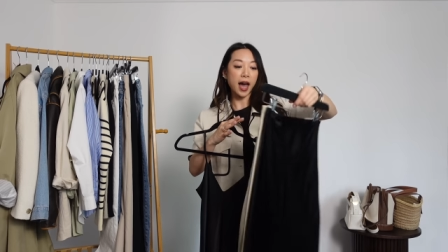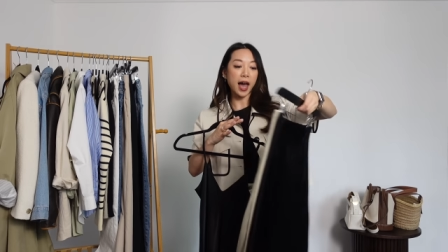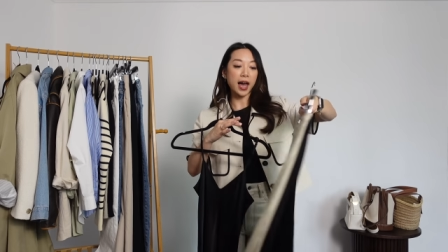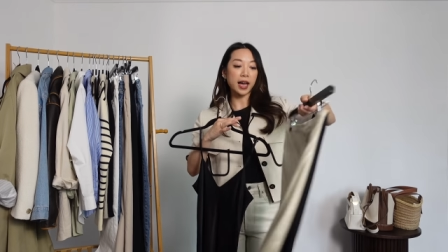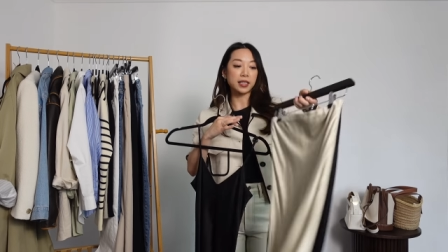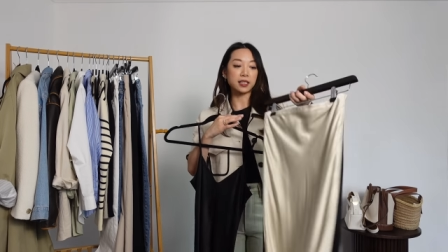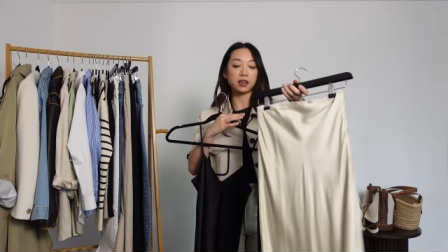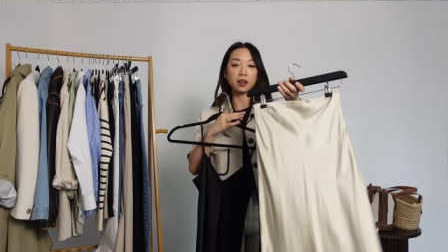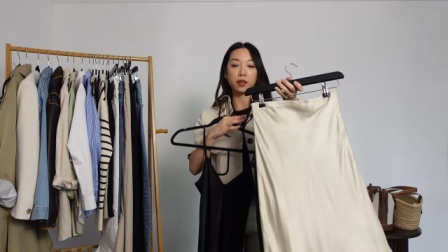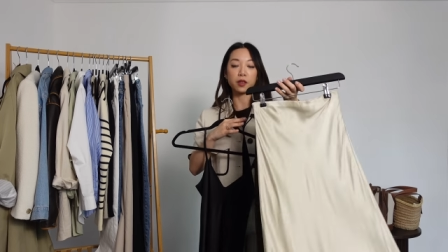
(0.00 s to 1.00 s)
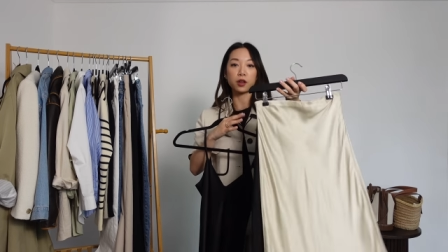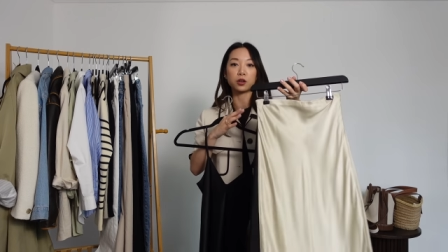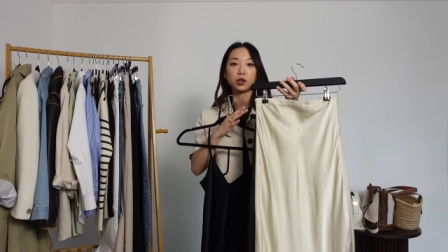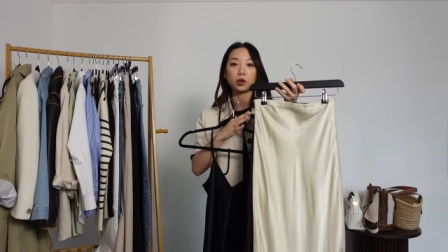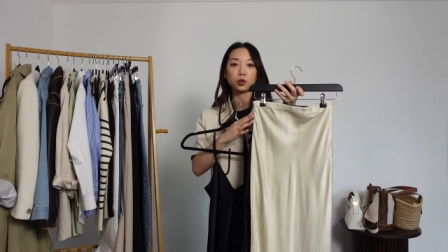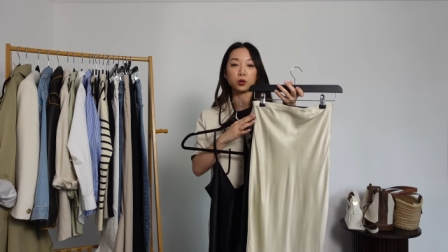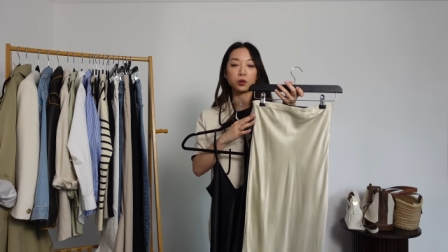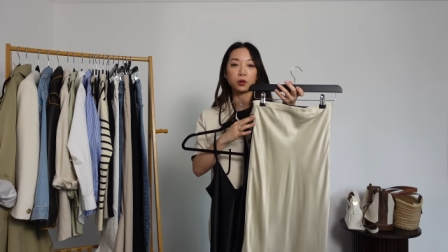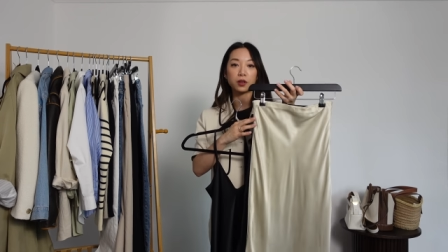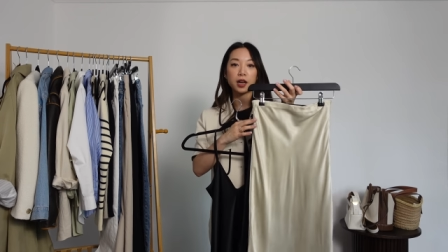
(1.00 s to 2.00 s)
add another
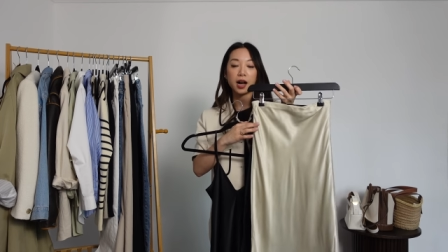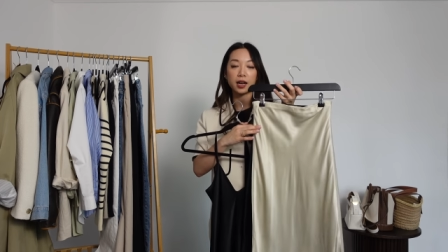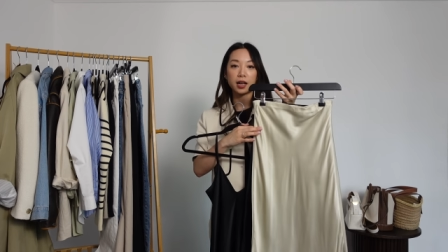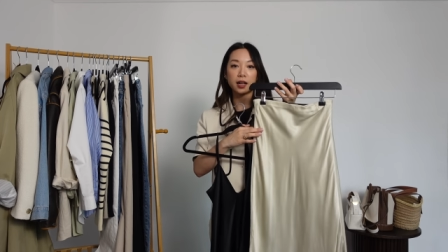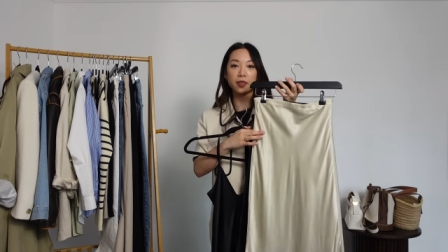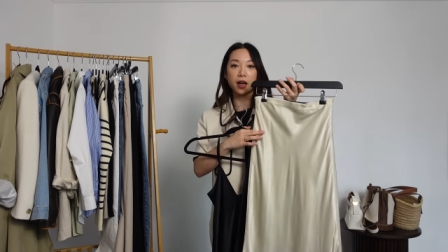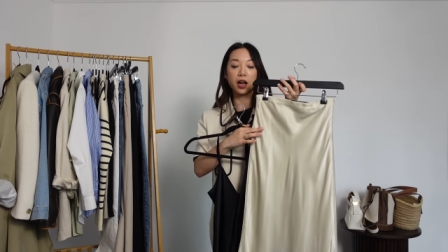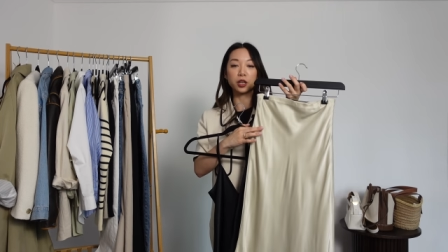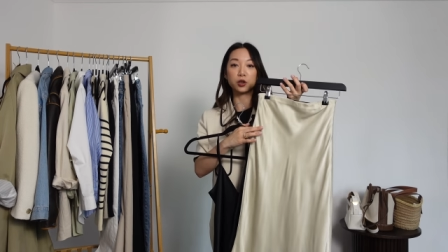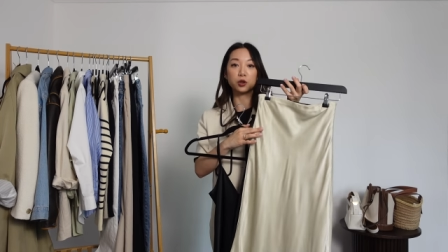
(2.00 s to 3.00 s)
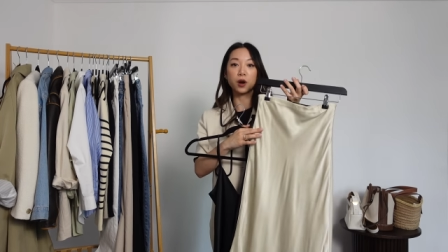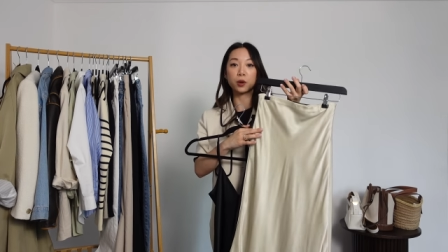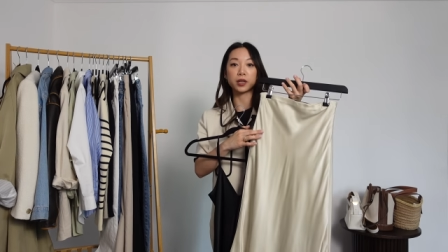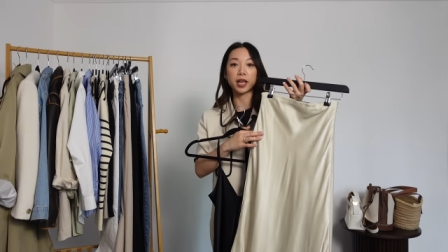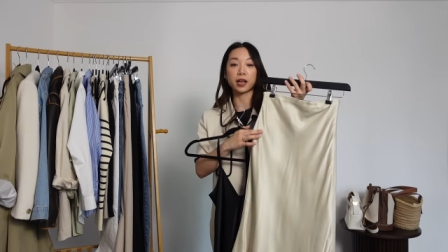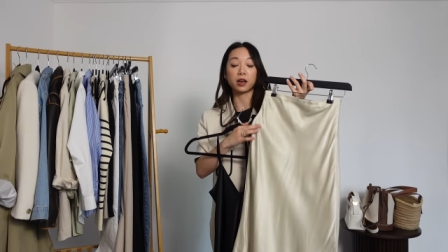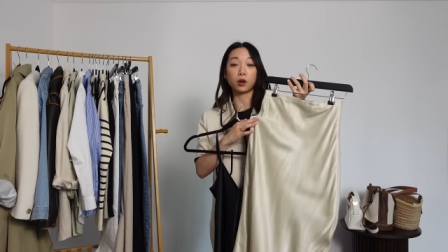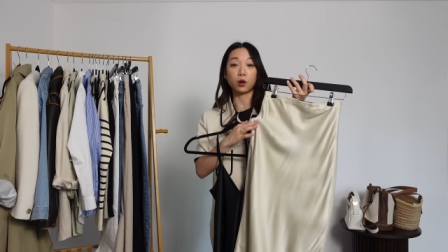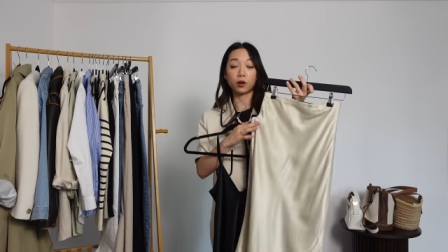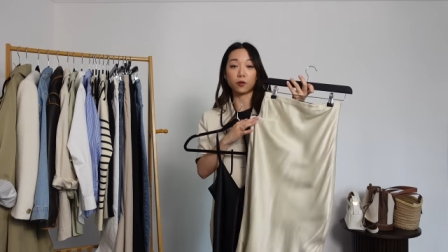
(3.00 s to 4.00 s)
neutral color that I knew I would get a
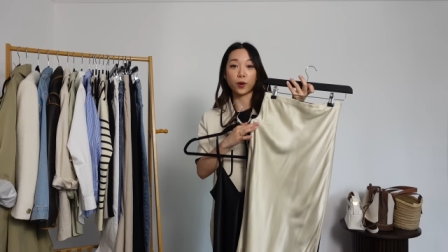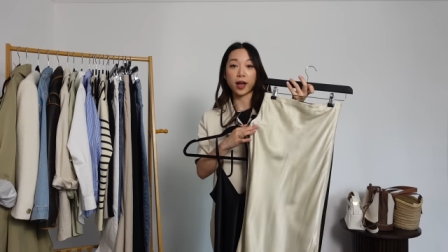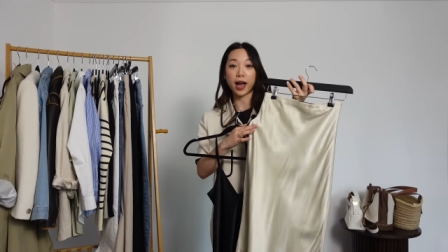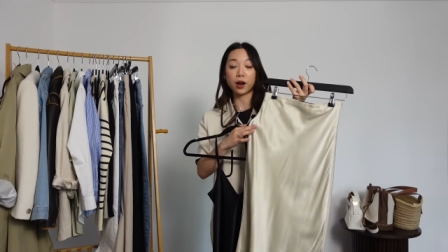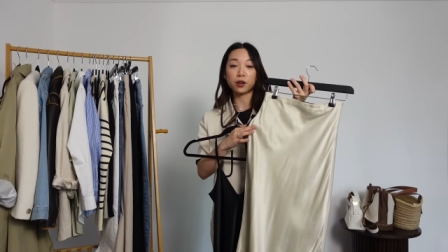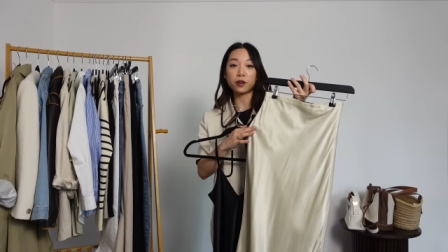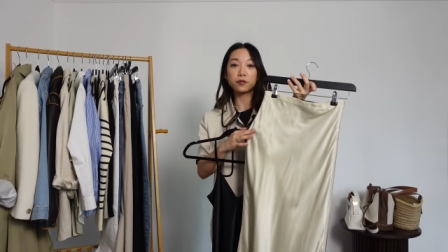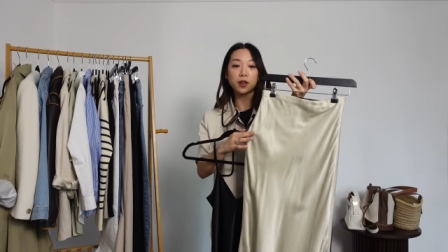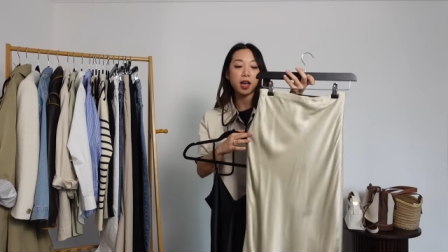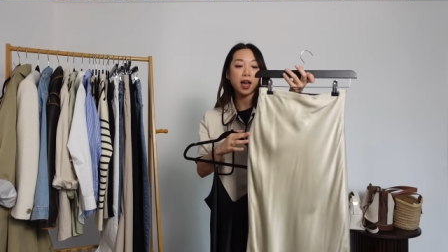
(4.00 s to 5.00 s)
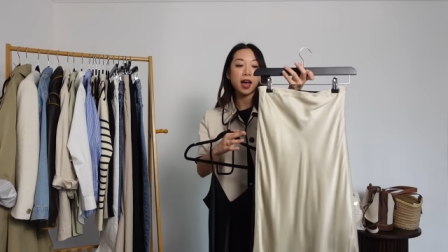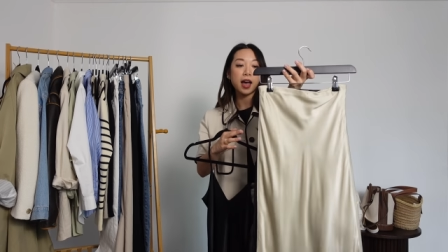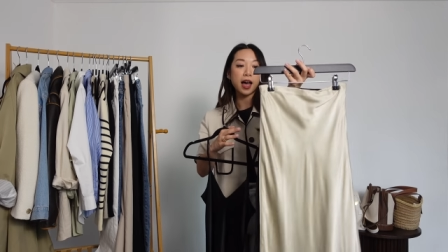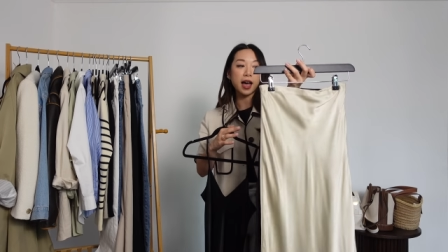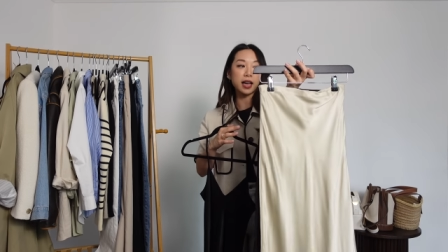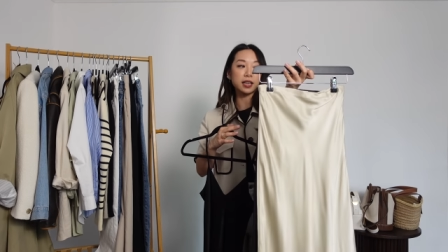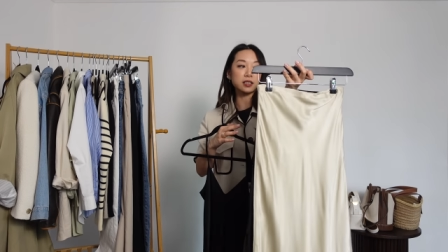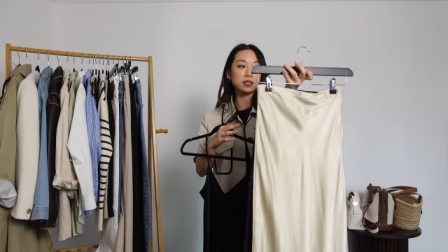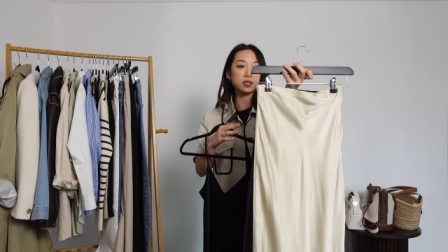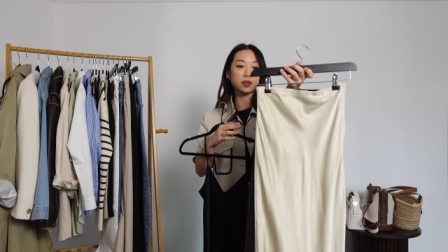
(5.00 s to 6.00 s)
lot of wear out of.
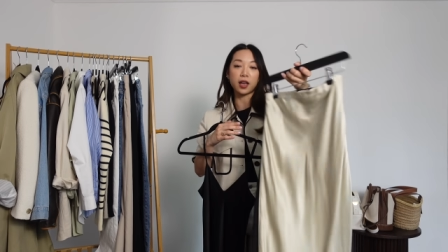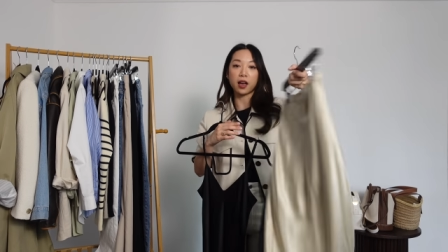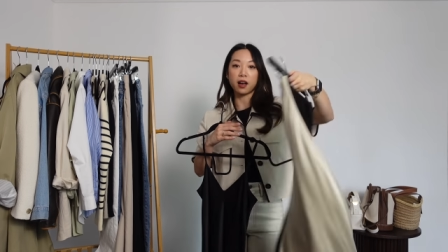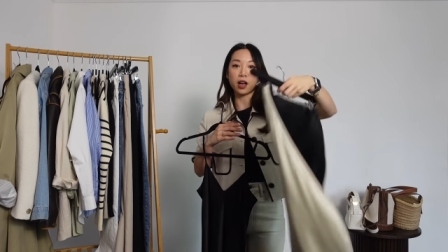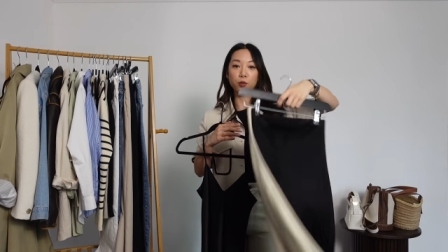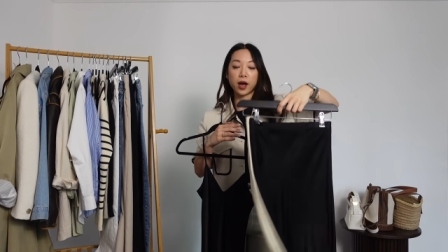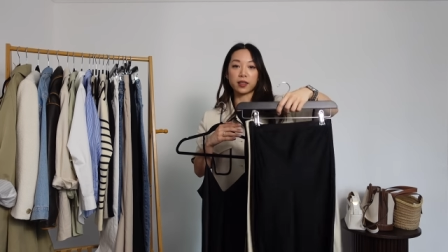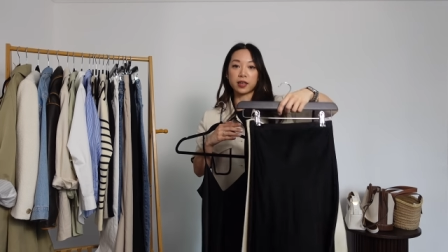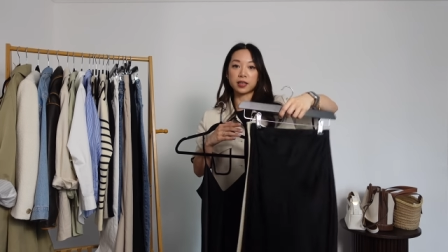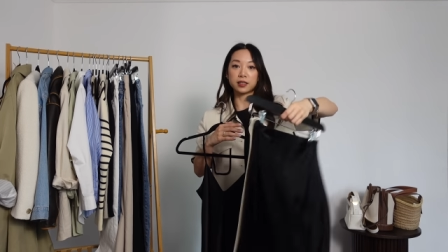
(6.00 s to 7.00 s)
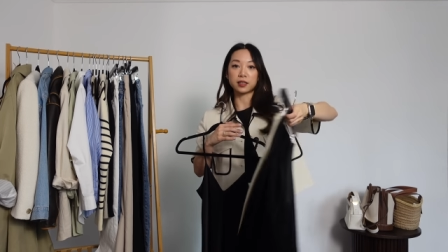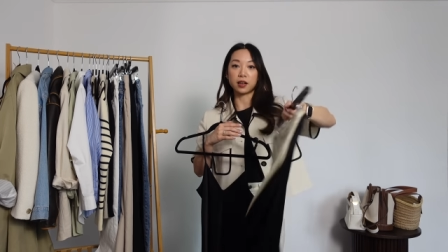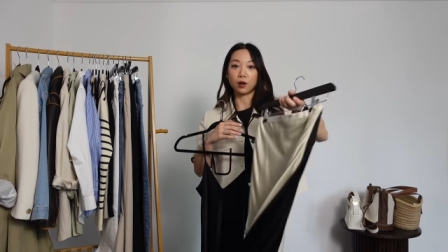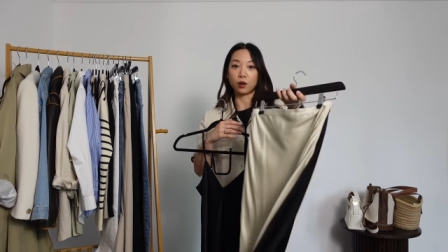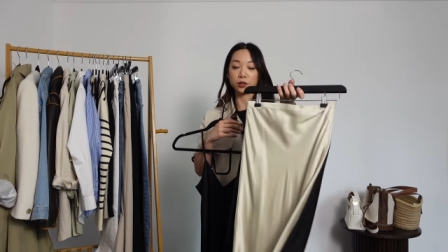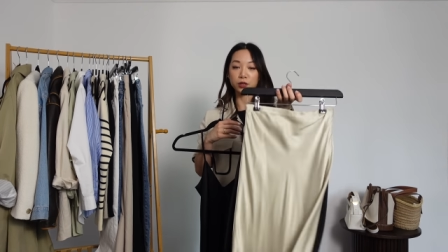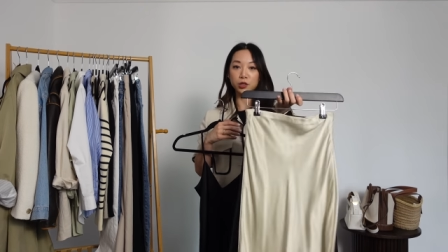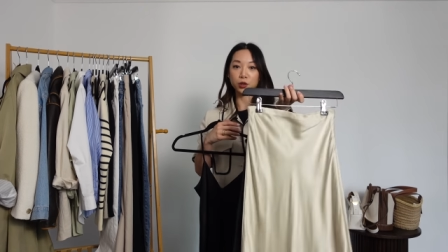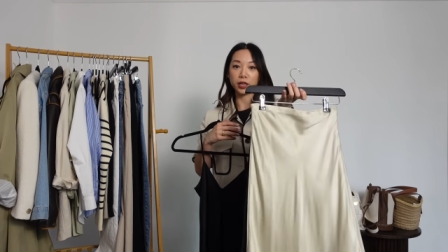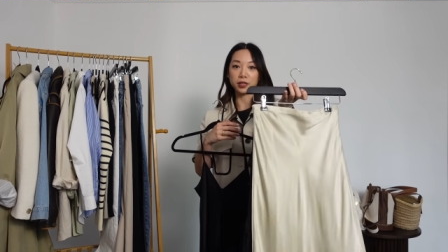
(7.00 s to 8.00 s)
And so yeah, I wear these a lot
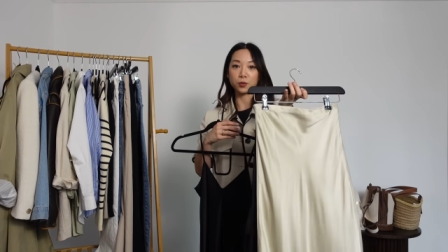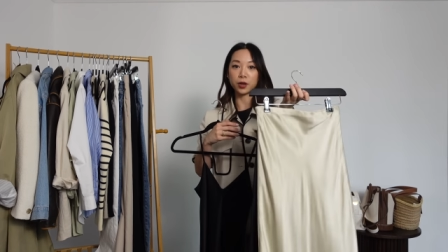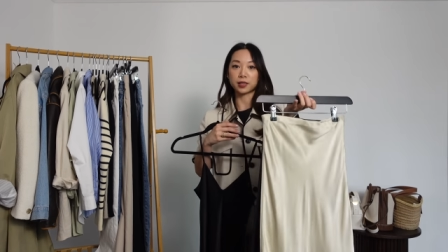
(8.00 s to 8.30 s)
during spring